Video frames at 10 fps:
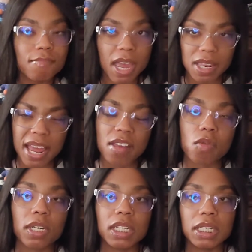And that's
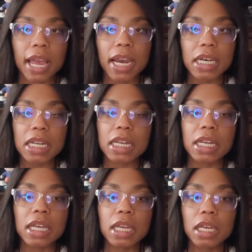when he ended
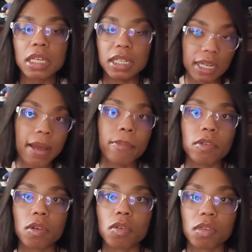the
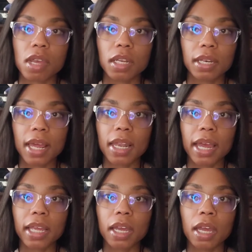episode, saying that, like,